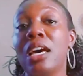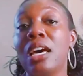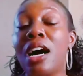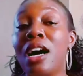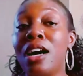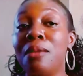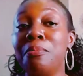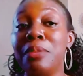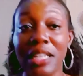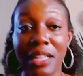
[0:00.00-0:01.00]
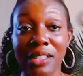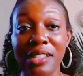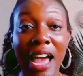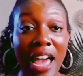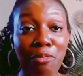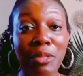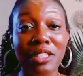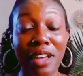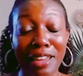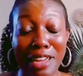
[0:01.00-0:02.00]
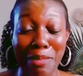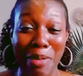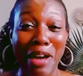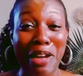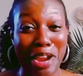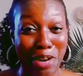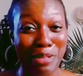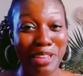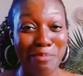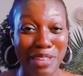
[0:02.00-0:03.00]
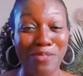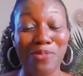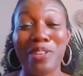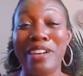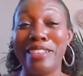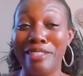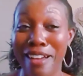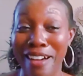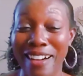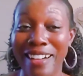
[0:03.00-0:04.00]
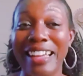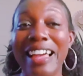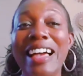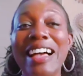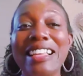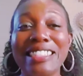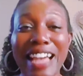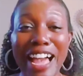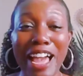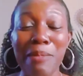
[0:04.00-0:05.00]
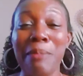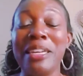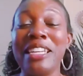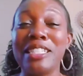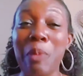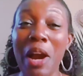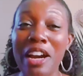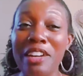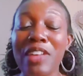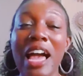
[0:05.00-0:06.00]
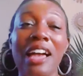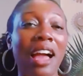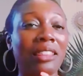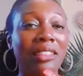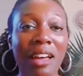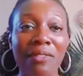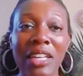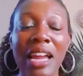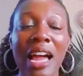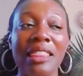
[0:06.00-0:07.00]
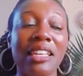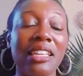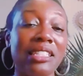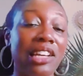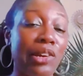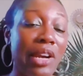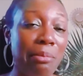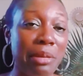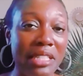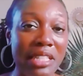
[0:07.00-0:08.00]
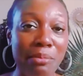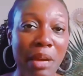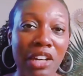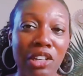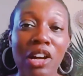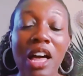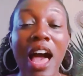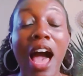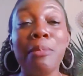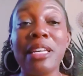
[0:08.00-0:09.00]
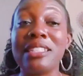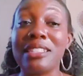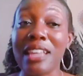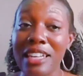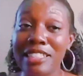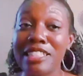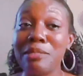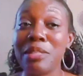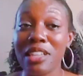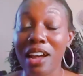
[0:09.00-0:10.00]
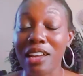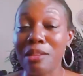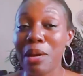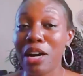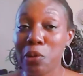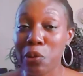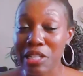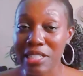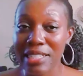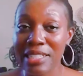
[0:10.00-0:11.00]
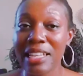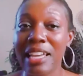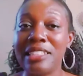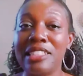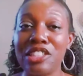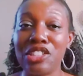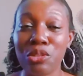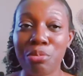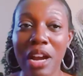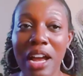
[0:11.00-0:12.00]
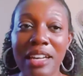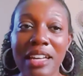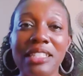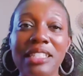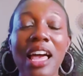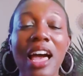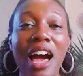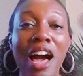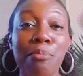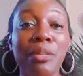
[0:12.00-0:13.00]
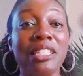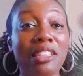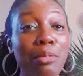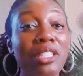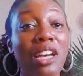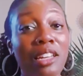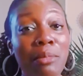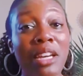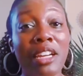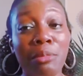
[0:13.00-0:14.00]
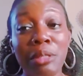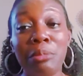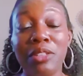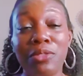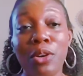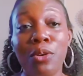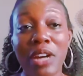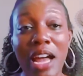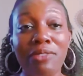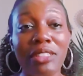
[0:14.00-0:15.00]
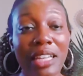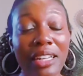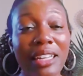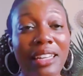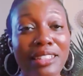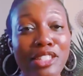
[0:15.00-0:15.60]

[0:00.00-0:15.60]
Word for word: Um, because I have been talking about Airbnb for a long time. I mean, it's part of, I, I love it. I think it's a great business model. I'm excited to be talking about courses and digital products um, because I've been talking about Airbnb for over half a decade.